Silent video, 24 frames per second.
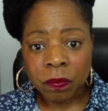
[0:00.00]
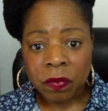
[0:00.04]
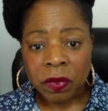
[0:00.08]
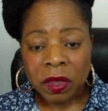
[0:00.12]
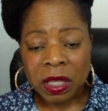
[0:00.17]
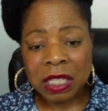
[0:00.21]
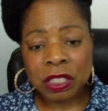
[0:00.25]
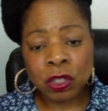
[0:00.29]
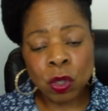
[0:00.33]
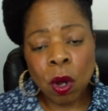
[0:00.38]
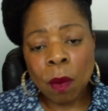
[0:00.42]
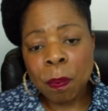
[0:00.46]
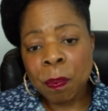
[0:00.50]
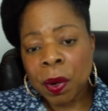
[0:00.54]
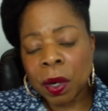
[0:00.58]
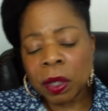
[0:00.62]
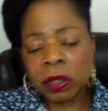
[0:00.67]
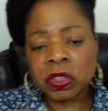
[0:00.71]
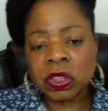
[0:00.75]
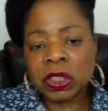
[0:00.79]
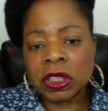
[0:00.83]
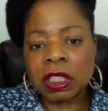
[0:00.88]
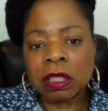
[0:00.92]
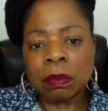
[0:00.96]
So a
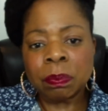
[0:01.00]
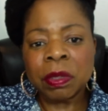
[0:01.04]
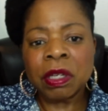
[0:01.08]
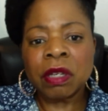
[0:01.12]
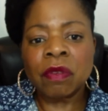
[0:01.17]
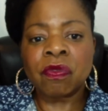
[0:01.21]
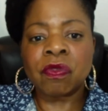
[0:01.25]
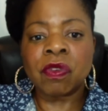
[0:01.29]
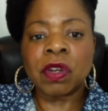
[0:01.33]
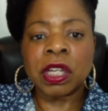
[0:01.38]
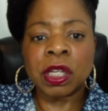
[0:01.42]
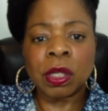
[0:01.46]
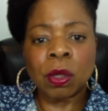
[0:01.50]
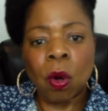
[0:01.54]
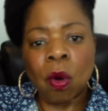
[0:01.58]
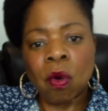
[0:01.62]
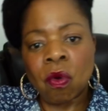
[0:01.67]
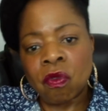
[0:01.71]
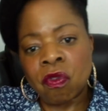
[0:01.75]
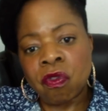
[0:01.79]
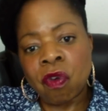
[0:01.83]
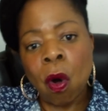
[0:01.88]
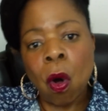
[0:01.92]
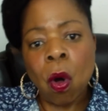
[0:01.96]
person could be, you know,
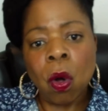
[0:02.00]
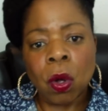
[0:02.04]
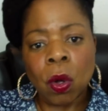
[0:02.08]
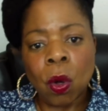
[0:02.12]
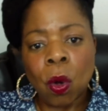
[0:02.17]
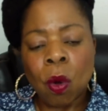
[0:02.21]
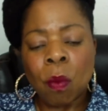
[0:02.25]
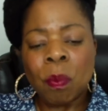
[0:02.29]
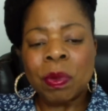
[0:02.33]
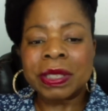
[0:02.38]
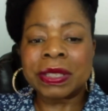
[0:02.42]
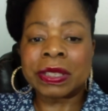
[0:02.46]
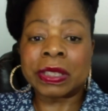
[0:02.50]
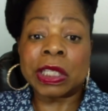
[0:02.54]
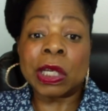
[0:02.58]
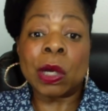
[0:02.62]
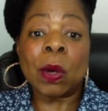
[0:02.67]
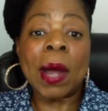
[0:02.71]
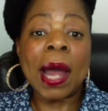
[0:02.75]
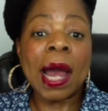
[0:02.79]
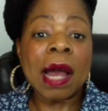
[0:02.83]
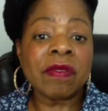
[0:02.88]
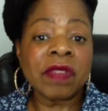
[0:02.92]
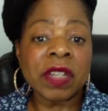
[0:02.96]
vocal, but still
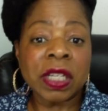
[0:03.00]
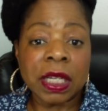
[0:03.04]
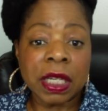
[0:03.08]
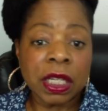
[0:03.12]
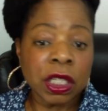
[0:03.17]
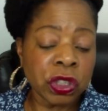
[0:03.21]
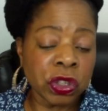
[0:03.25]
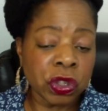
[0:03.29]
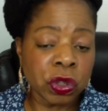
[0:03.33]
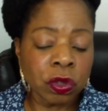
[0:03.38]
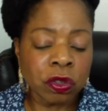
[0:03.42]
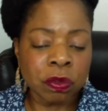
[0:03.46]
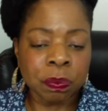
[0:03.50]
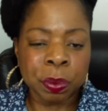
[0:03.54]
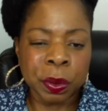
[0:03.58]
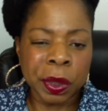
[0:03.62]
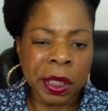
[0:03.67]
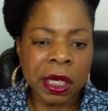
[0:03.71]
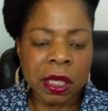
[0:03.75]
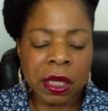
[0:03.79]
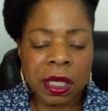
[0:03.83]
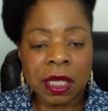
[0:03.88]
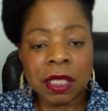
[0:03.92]
having issues breathing.